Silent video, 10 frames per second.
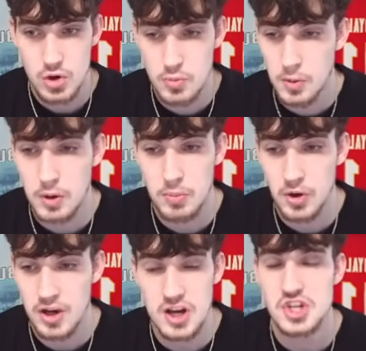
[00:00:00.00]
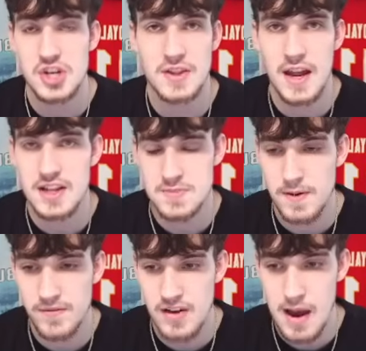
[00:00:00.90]
uber production that has
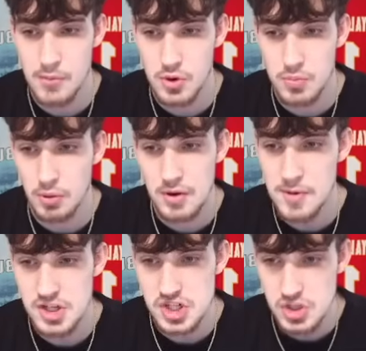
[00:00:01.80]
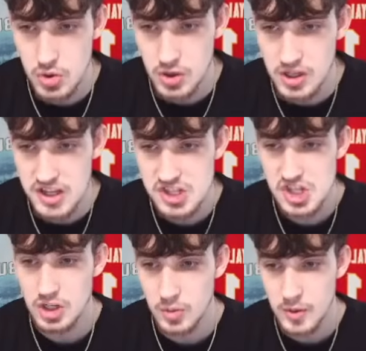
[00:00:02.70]
been phenomenal pretty much his whole
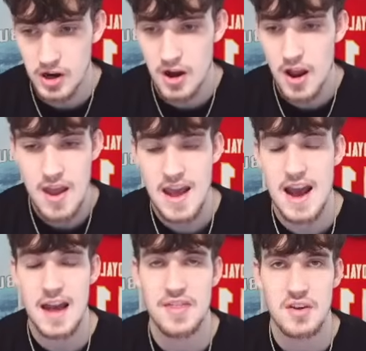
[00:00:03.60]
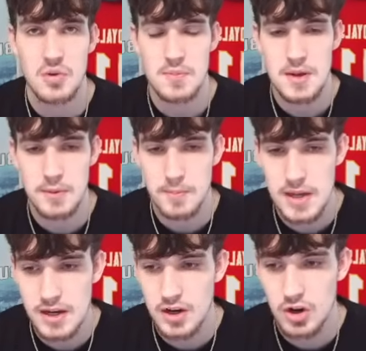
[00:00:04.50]
collegiate career, I think would be a
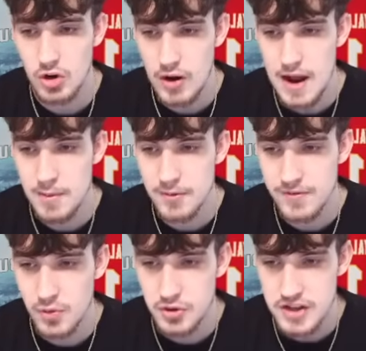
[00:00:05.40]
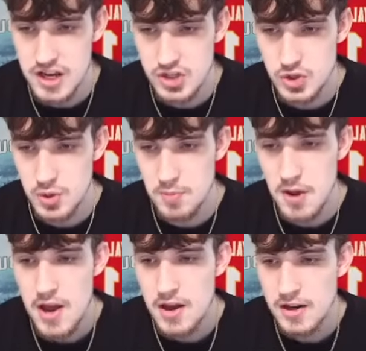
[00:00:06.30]
big grab for the edge room.
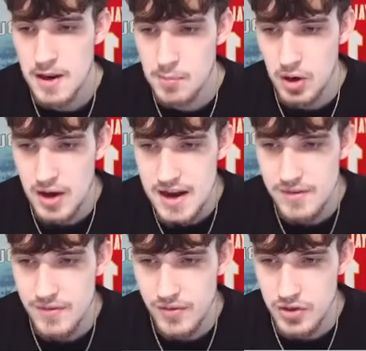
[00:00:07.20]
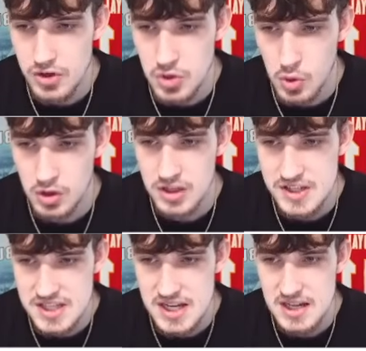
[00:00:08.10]
Number 8 for the New
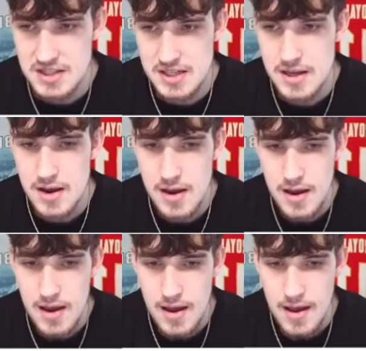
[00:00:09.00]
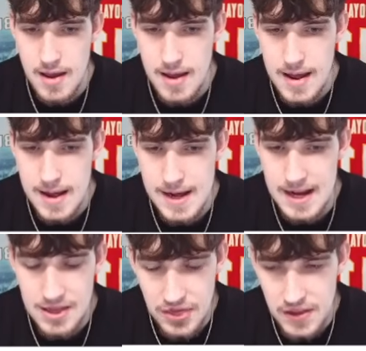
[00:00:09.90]
Orleans Saints.
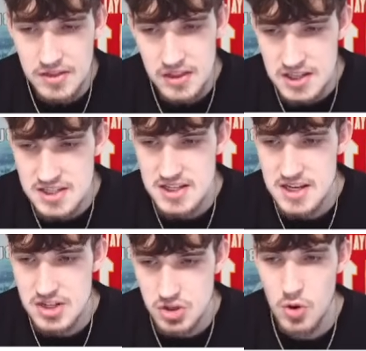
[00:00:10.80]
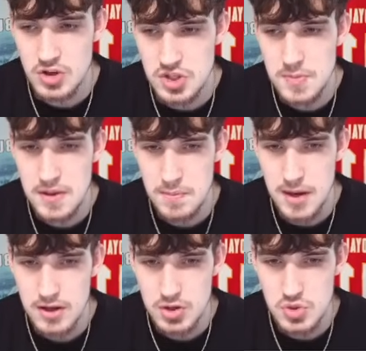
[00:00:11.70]
I think this is going to be the
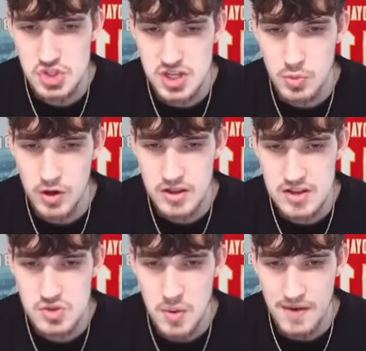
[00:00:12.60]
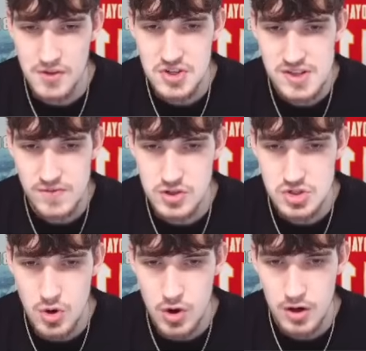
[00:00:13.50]
pick you see one of these wide
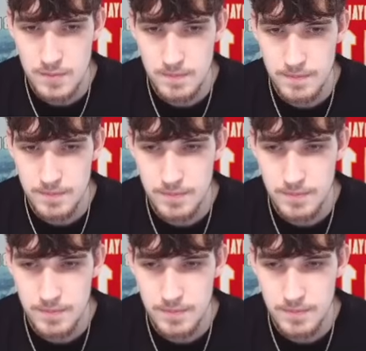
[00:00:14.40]
receivers gone.